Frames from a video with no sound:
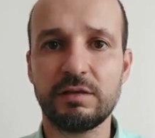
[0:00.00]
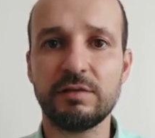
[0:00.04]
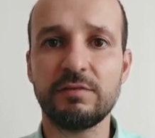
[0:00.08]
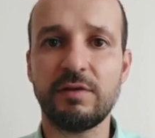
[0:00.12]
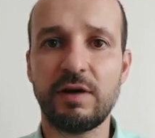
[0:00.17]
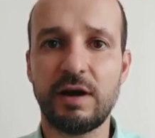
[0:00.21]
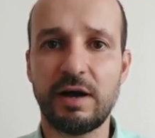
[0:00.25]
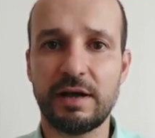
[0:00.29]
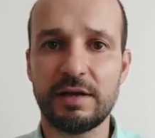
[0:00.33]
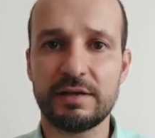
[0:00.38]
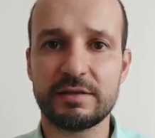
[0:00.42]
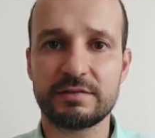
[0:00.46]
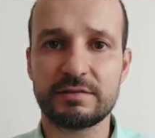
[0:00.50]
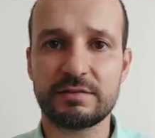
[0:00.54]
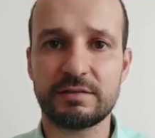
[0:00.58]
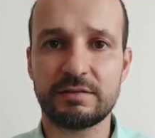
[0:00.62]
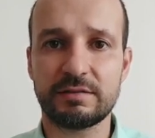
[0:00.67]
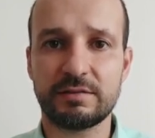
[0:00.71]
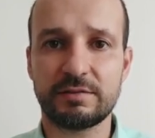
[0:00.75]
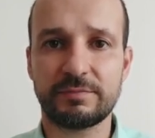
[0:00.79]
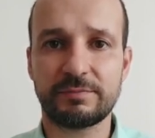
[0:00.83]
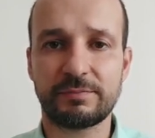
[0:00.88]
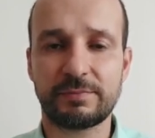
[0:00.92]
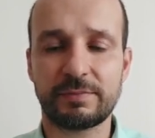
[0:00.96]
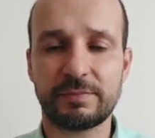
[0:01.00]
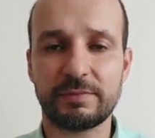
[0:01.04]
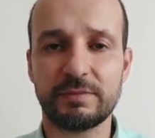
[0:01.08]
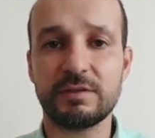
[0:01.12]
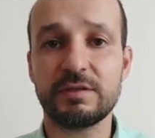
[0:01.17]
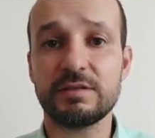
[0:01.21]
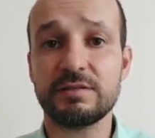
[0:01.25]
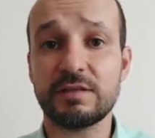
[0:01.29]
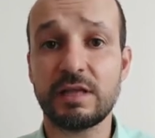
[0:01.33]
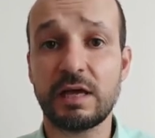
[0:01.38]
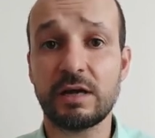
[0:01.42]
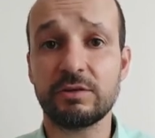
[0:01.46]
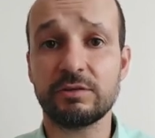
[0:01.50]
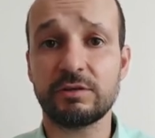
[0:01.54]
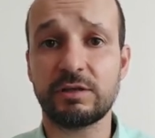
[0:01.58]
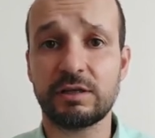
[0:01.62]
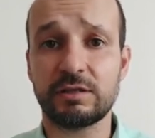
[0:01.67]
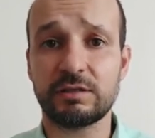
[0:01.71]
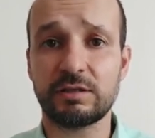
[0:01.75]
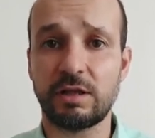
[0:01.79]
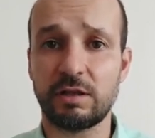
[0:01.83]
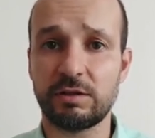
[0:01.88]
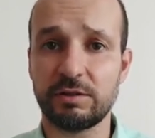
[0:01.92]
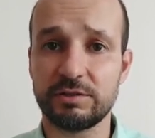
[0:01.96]
device, this
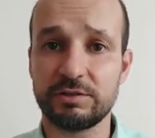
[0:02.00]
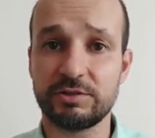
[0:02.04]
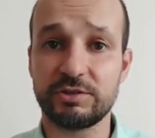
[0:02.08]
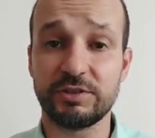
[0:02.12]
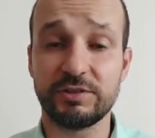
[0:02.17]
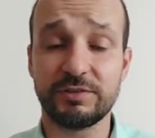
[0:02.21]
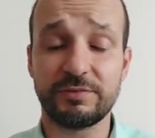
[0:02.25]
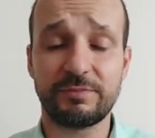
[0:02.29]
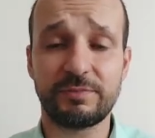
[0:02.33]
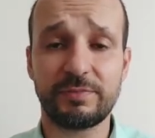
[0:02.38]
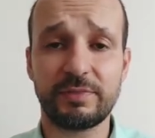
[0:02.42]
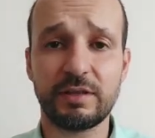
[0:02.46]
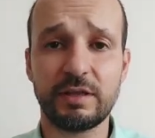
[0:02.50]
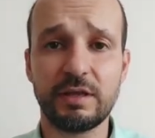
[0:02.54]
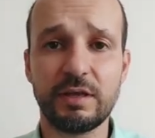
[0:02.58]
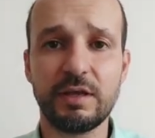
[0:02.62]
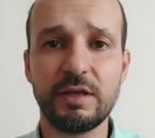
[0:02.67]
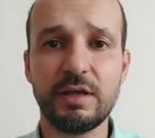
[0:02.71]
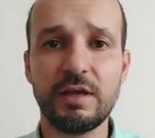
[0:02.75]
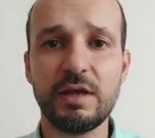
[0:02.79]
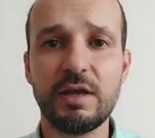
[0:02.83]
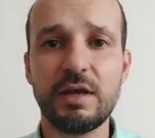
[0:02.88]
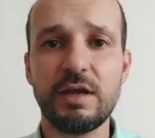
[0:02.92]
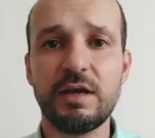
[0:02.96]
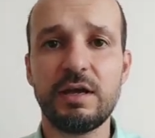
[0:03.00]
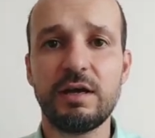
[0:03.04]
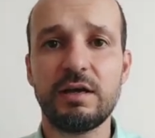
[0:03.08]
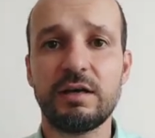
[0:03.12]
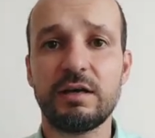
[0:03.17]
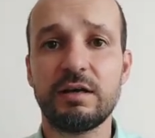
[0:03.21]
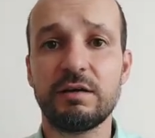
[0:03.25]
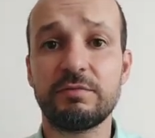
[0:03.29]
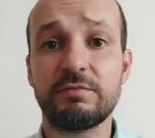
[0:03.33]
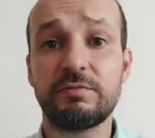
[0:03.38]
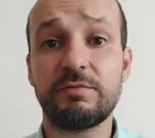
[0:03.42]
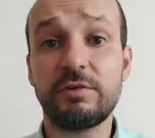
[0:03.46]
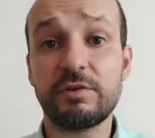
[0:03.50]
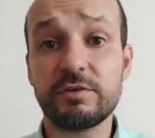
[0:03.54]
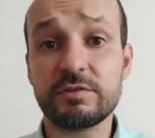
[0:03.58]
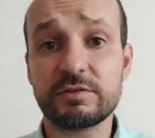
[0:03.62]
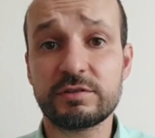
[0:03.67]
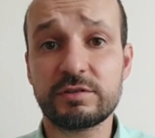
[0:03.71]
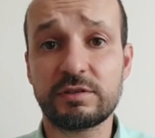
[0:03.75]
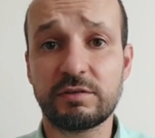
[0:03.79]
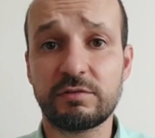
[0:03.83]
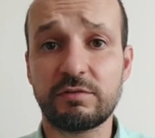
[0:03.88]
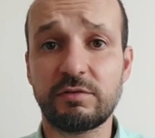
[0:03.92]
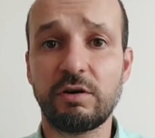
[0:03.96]
nanotechnology. Uh,
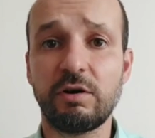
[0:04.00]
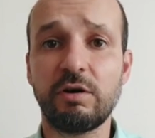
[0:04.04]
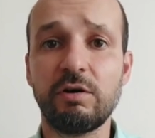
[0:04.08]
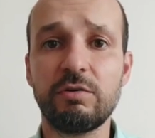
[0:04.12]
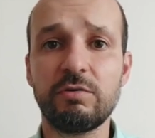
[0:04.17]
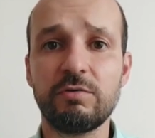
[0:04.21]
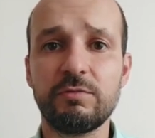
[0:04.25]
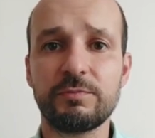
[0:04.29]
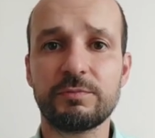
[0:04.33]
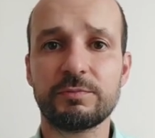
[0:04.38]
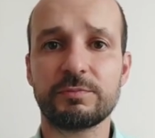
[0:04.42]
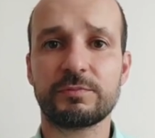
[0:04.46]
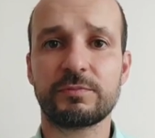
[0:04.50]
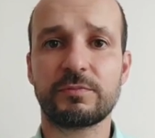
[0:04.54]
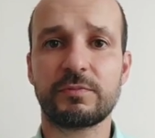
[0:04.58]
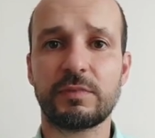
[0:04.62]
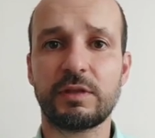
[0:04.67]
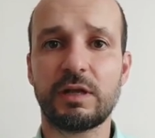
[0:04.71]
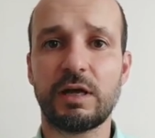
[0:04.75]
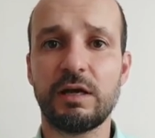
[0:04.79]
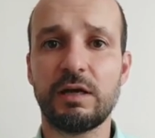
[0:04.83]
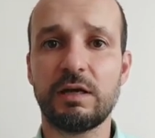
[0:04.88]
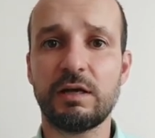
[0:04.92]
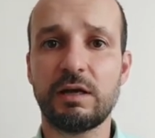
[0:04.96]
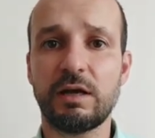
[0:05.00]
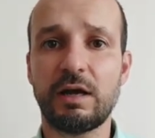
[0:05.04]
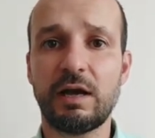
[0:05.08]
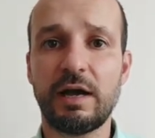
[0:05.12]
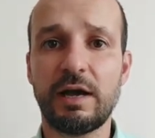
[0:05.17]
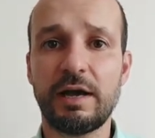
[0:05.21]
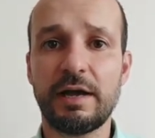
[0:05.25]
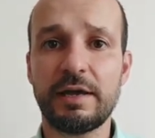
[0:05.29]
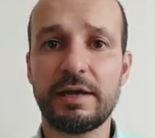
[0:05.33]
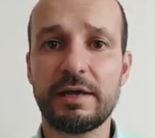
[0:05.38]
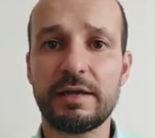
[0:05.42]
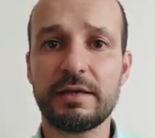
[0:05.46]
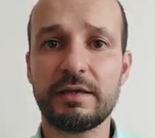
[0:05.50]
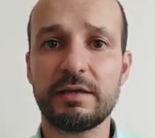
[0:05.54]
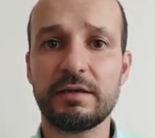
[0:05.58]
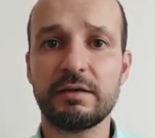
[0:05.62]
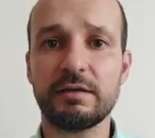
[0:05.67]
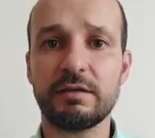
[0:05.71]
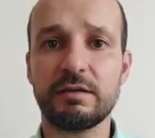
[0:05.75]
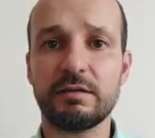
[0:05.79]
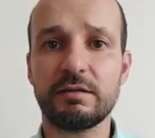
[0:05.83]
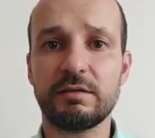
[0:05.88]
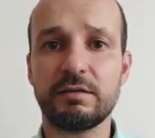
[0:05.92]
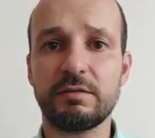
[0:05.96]
first of all,
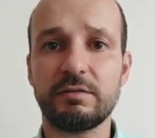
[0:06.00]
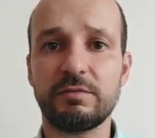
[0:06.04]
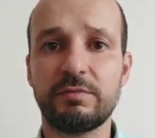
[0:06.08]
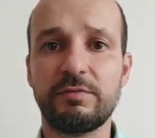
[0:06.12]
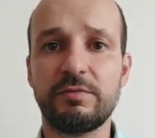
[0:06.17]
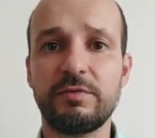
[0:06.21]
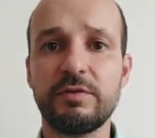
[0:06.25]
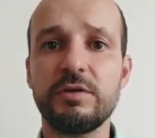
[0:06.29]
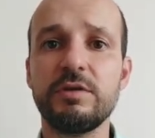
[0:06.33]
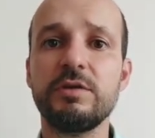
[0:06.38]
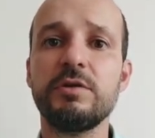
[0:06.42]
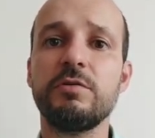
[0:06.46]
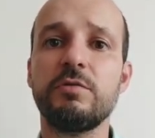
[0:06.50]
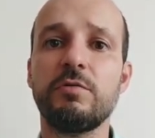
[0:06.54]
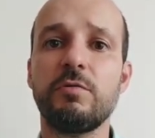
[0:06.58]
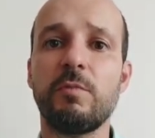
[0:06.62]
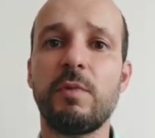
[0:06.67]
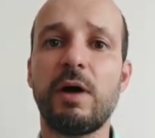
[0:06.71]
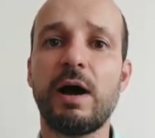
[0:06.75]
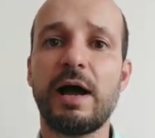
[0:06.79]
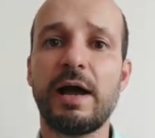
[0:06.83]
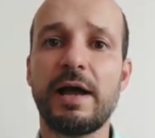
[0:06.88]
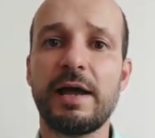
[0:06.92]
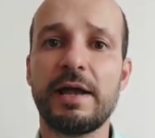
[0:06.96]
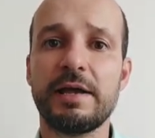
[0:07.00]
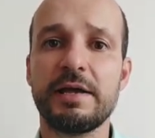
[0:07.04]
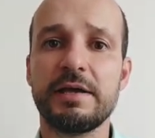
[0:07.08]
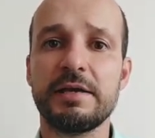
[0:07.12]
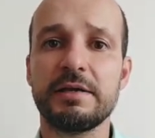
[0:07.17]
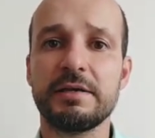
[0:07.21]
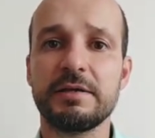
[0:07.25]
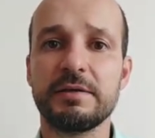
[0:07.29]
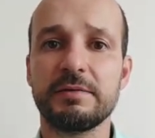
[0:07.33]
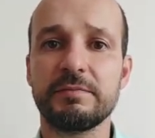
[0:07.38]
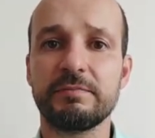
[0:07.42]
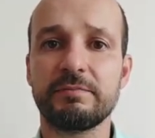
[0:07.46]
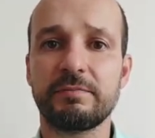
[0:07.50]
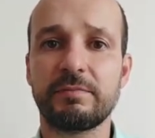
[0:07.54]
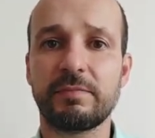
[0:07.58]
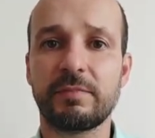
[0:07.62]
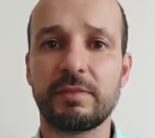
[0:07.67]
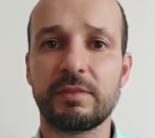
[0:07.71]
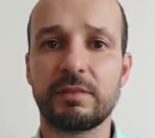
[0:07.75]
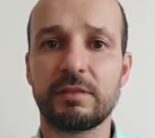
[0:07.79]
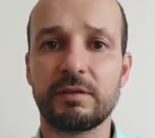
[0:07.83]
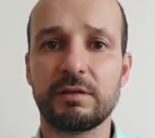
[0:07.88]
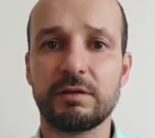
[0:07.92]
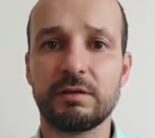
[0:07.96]
I feel my
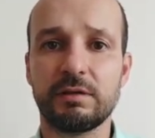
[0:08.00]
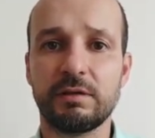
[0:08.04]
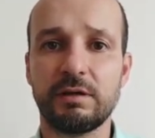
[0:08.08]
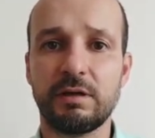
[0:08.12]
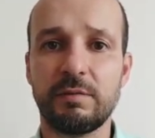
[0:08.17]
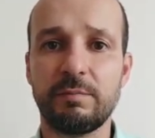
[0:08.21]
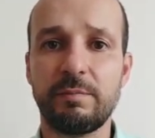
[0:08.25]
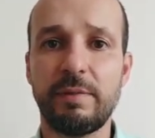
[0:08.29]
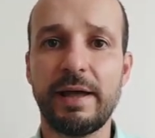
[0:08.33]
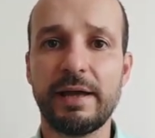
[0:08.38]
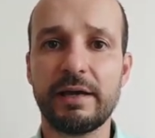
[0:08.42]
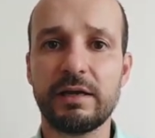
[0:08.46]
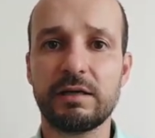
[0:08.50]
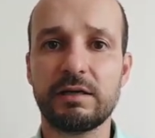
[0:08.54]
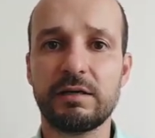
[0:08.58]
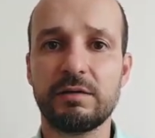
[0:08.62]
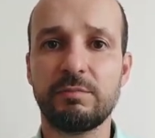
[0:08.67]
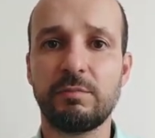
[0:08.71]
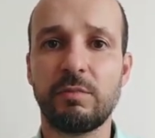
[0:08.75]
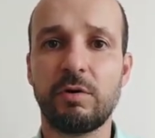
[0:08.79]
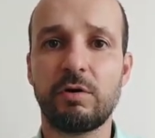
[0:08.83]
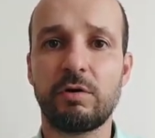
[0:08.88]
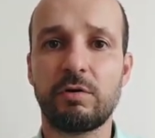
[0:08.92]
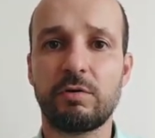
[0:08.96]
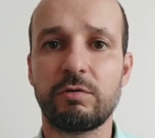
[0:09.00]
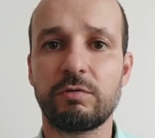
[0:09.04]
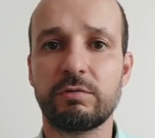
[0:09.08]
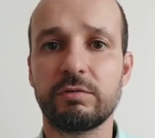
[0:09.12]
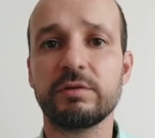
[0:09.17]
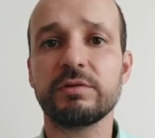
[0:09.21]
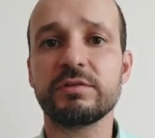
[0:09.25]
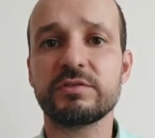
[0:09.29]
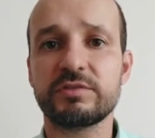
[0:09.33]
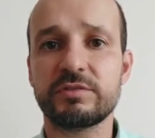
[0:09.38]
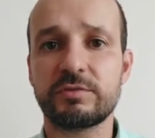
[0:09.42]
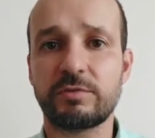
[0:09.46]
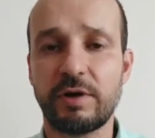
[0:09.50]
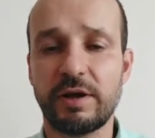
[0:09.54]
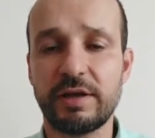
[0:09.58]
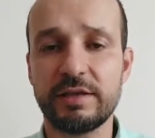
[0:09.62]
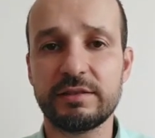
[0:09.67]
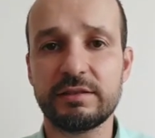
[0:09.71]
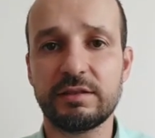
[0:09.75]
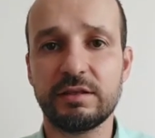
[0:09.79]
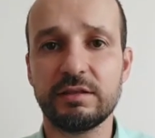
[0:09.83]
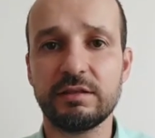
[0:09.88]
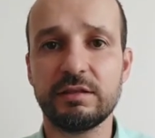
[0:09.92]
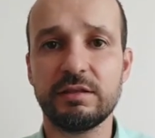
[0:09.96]
mm, back more
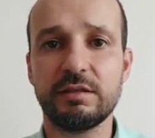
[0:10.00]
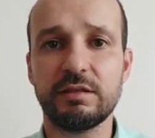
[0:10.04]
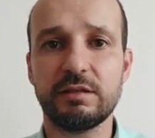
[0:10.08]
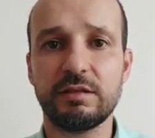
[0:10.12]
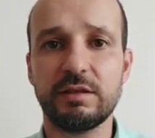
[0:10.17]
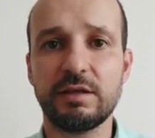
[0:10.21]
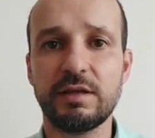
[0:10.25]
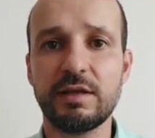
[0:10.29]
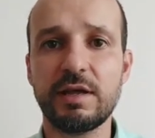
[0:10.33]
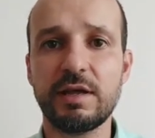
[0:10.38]
straightened